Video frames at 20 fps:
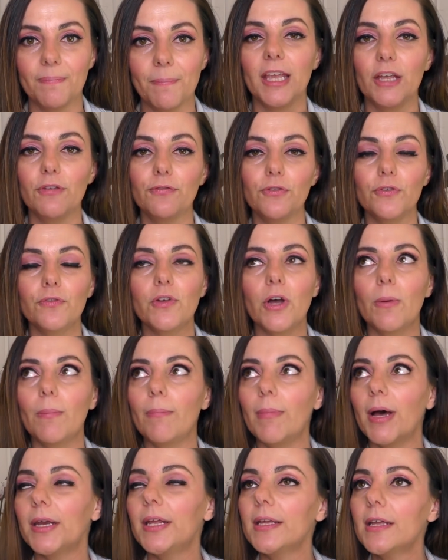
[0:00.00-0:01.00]
If you've got
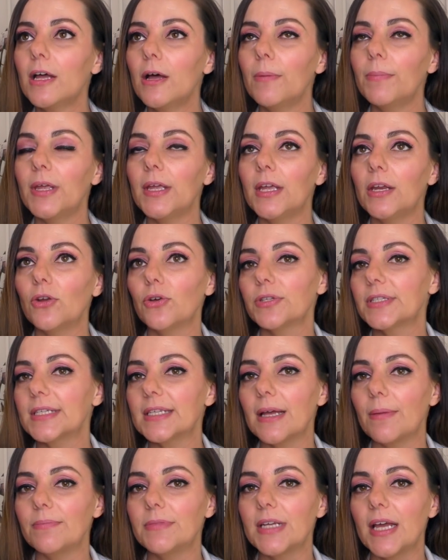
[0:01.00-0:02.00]
money coming in on
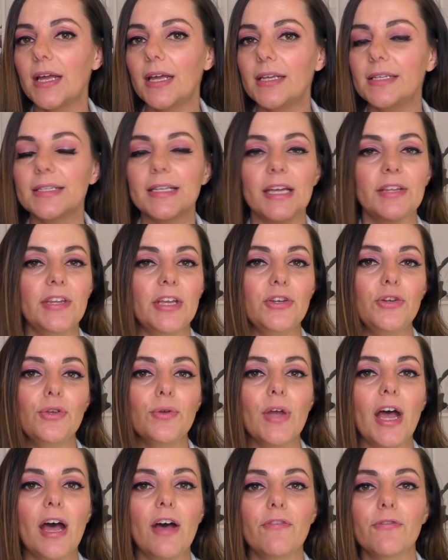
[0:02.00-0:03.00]
some days and then you
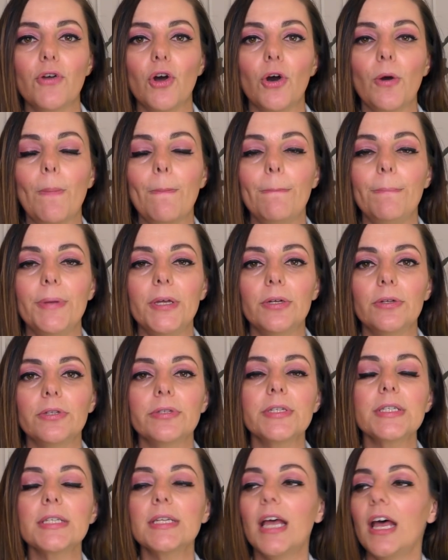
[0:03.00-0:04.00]
have got
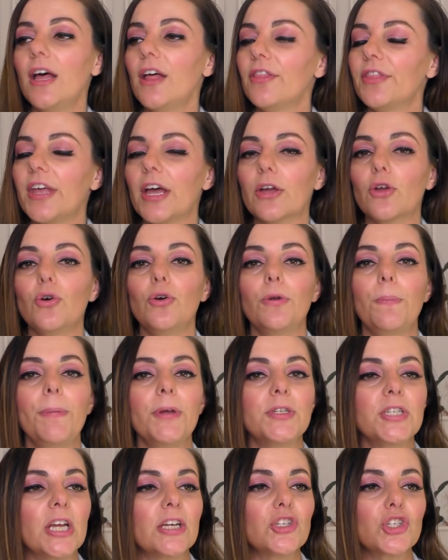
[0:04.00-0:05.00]
bills that could
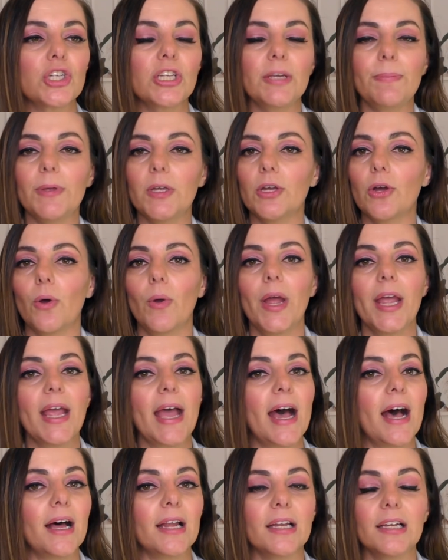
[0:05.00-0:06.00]
potentially be going
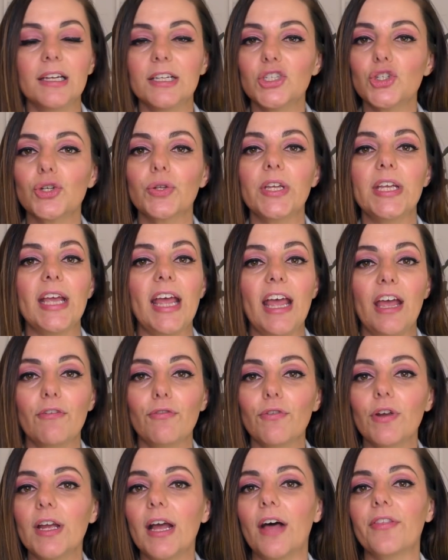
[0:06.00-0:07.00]
out literally
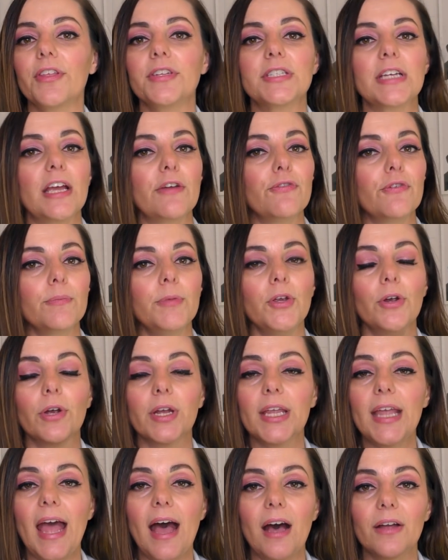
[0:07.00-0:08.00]
every other day from your
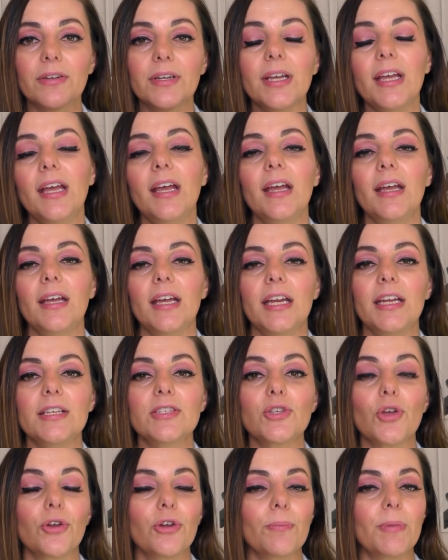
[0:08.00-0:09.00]
account, it is
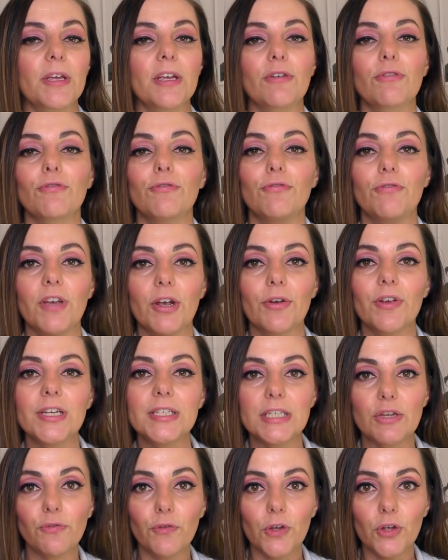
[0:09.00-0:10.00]
going to be very
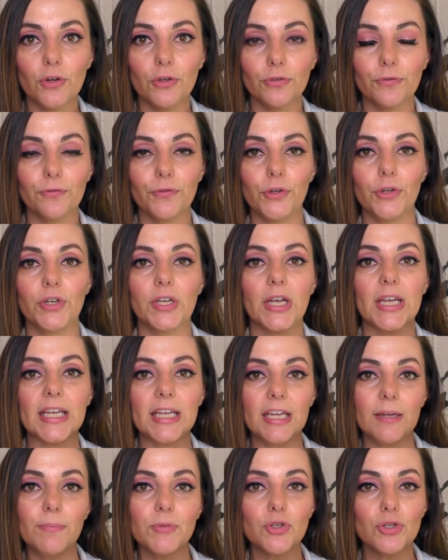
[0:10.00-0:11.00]
difficult for you to
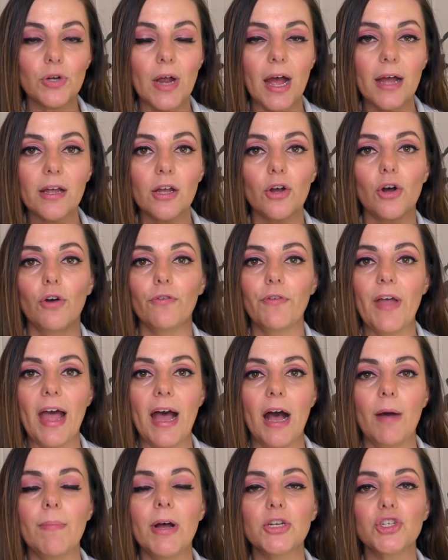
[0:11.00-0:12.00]
keep track of
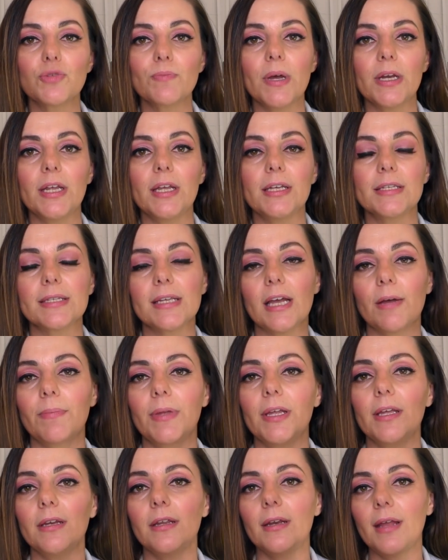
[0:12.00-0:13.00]
how much money is
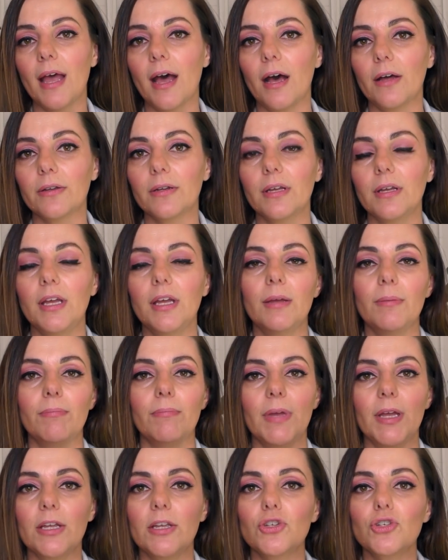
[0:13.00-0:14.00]
coming in and out,
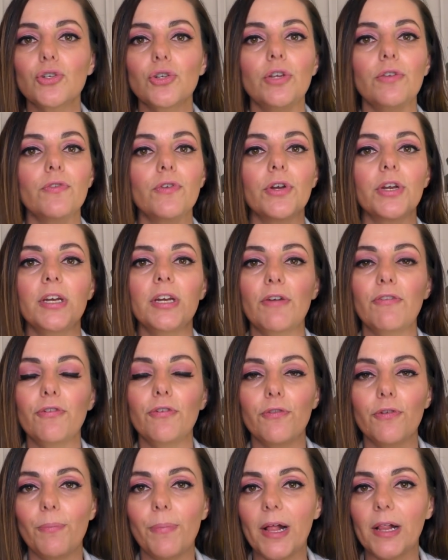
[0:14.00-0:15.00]
making sure you've got enough
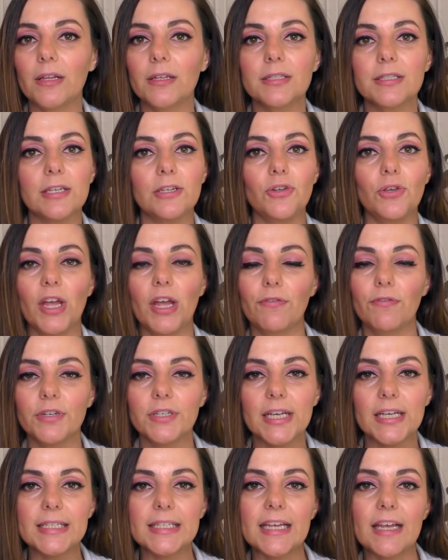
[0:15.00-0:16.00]
of a balance in your
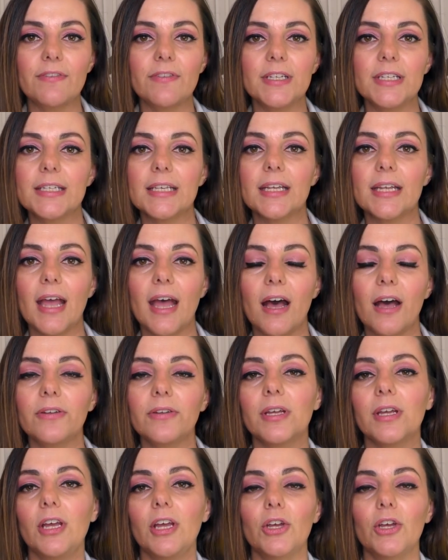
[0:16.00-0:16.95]
everyday savings account.